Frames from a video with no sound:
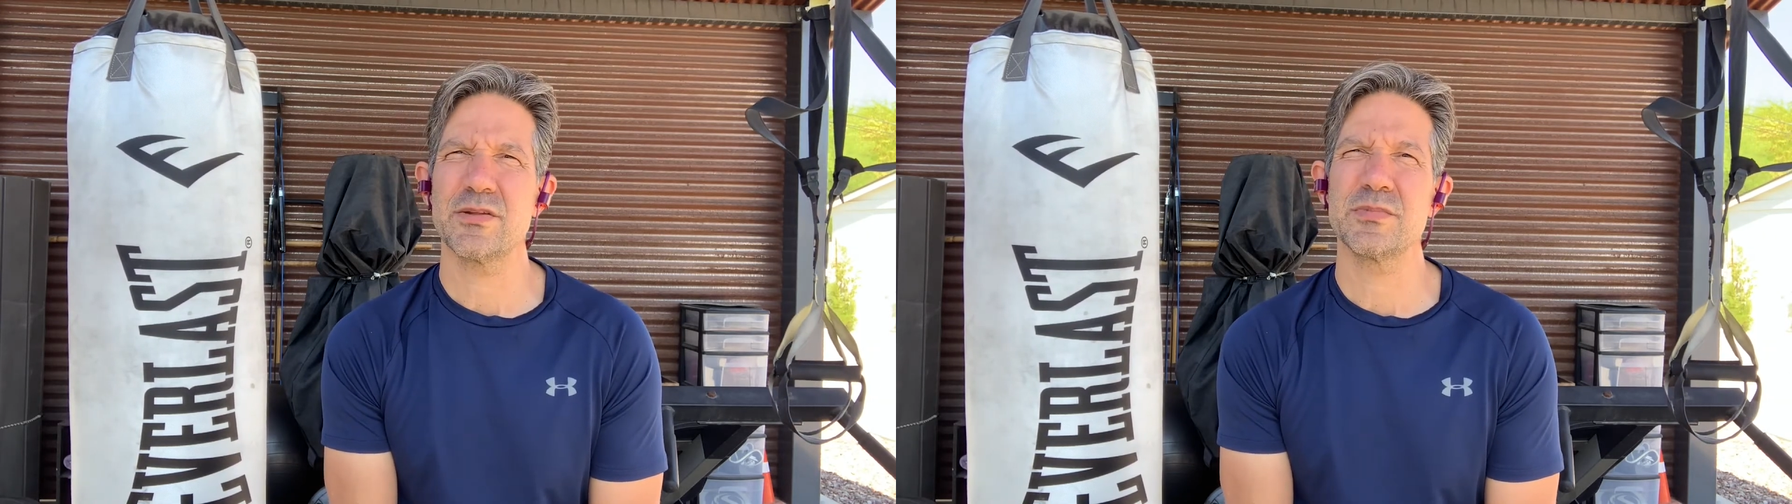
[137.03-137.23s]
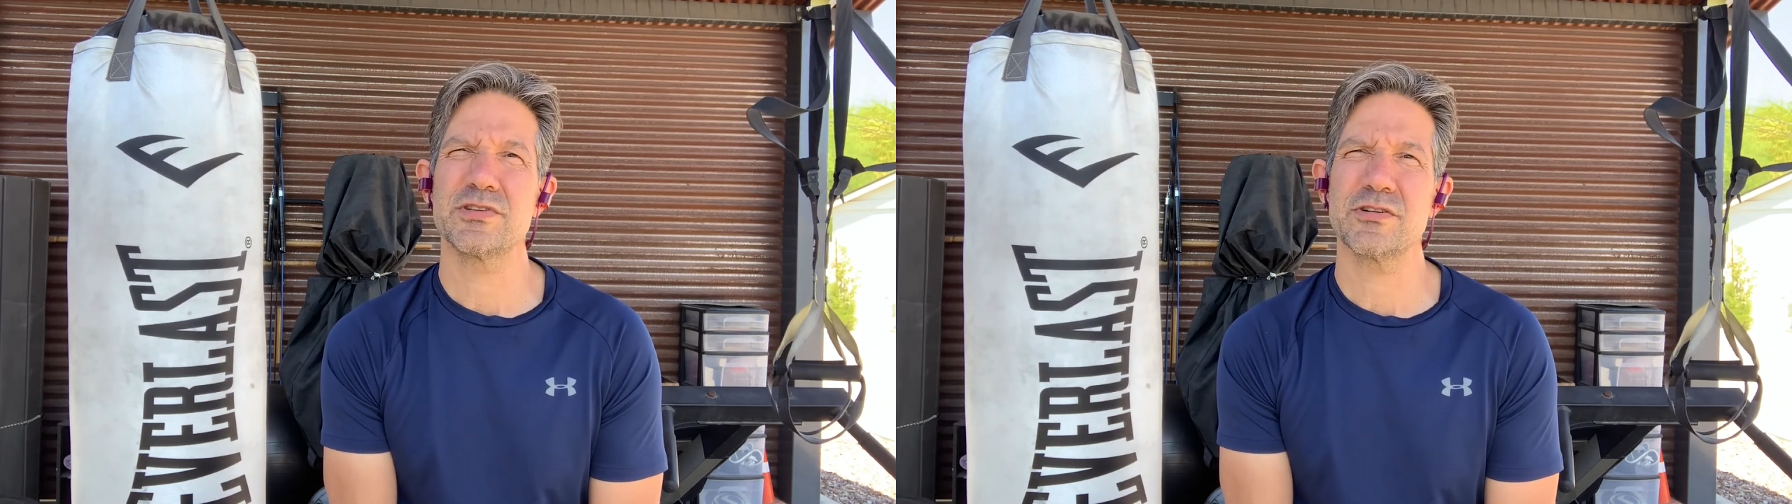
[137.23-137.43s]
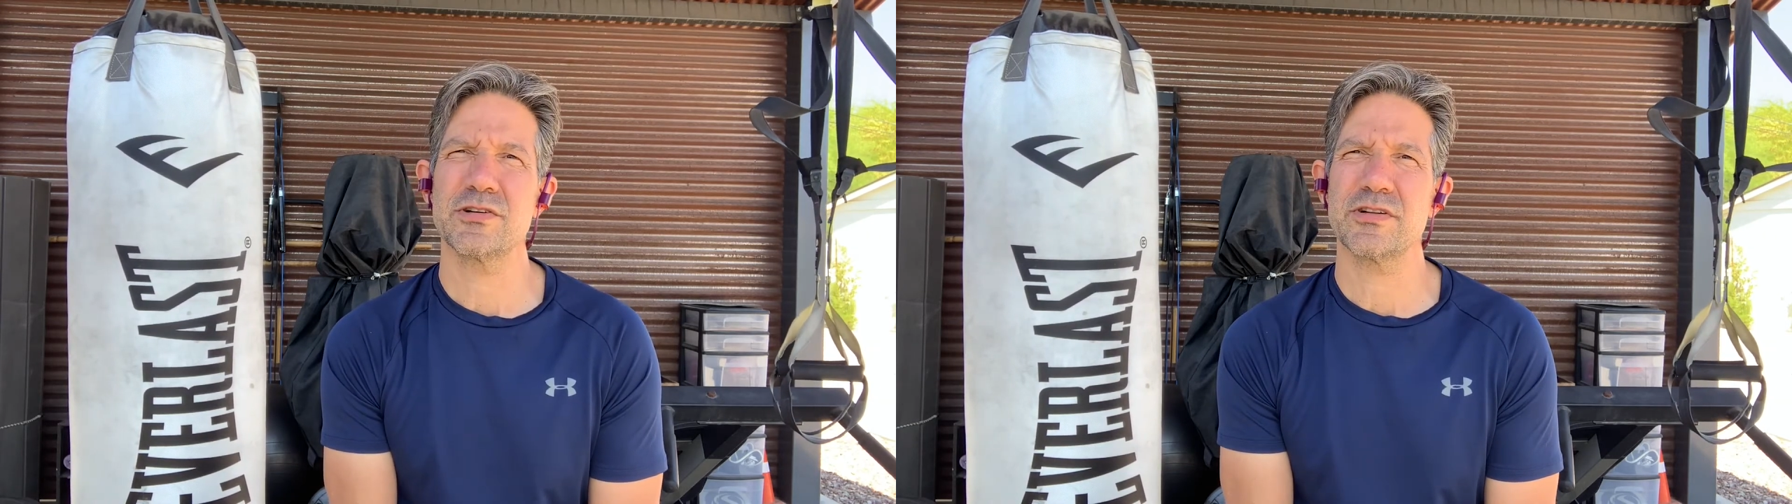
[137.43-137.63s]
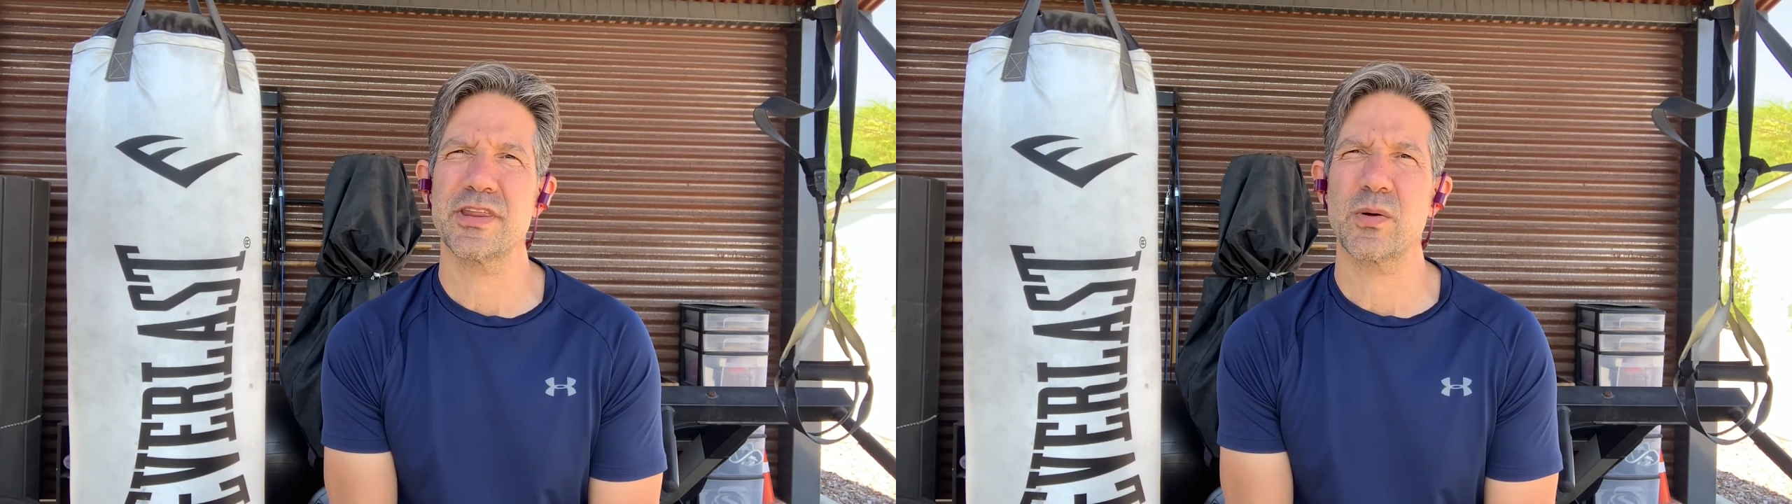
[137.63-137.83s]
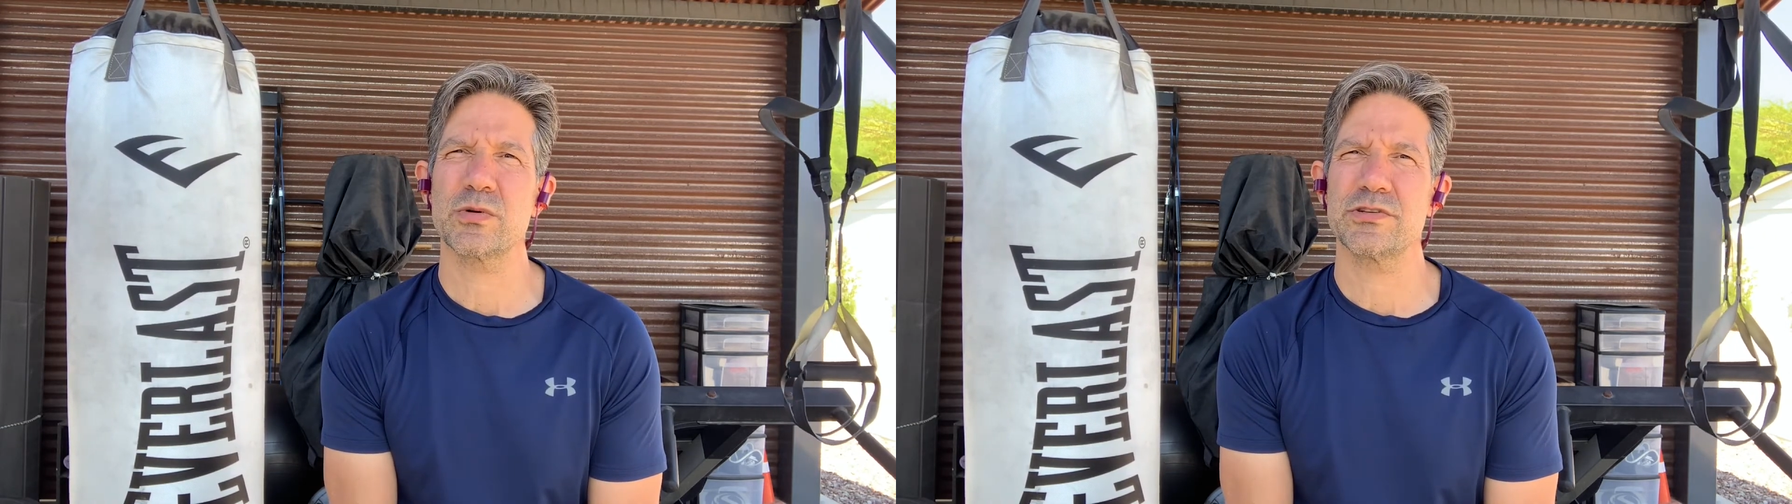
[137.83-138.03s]
material
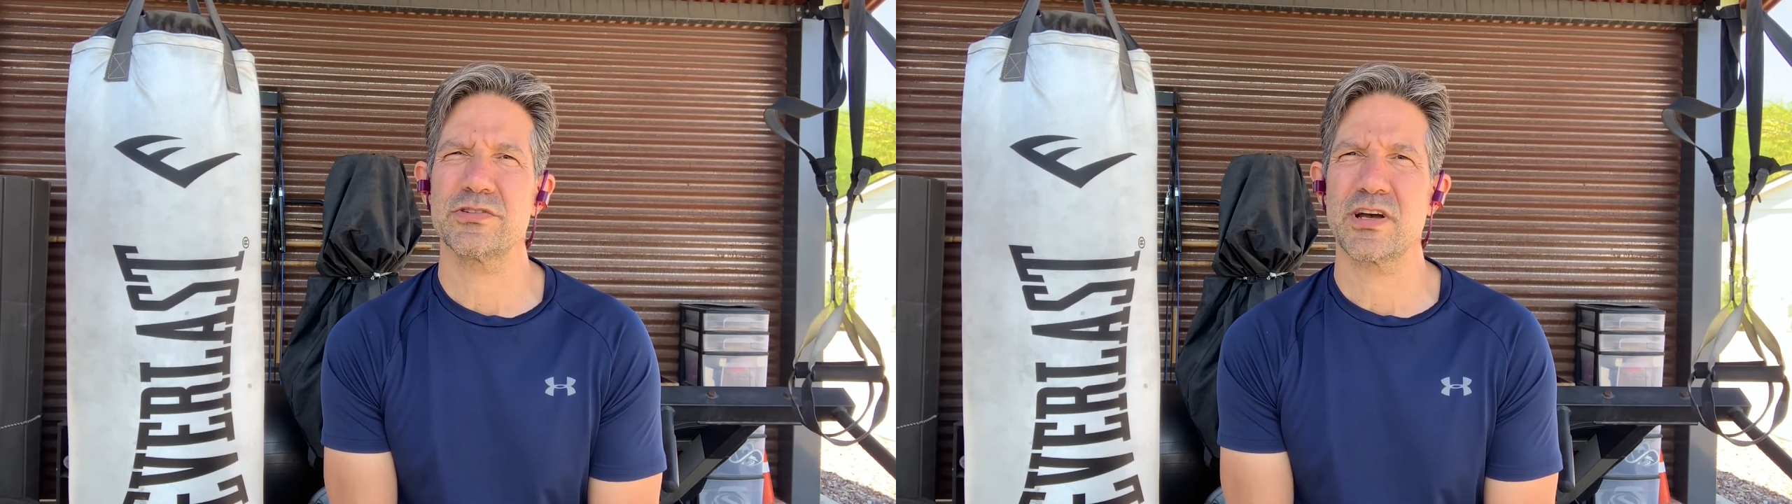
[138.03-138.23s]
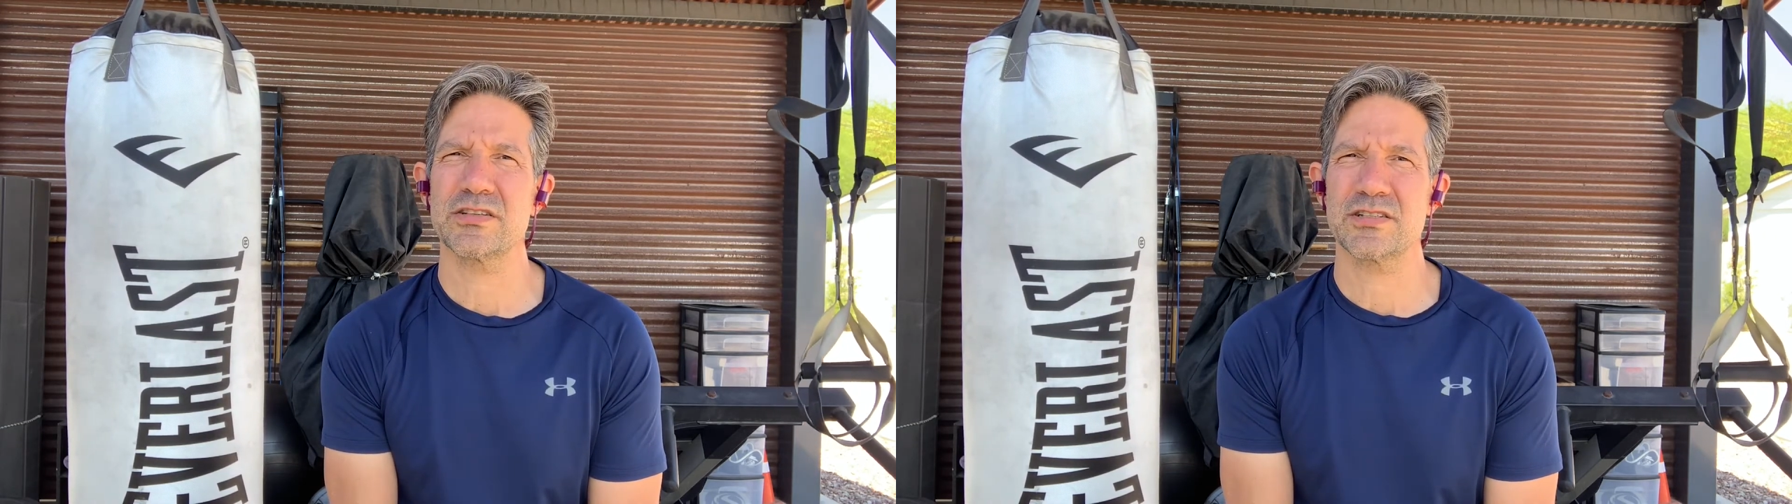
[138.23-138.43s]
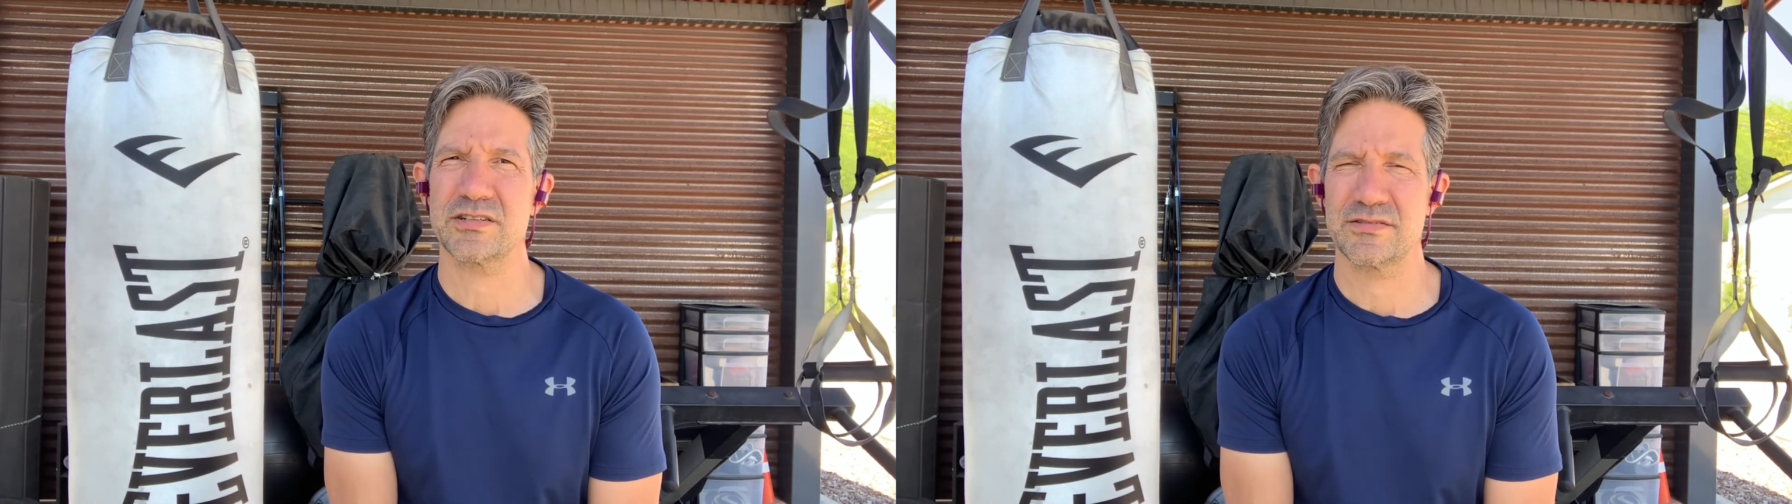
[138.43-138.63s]
that we're discussing.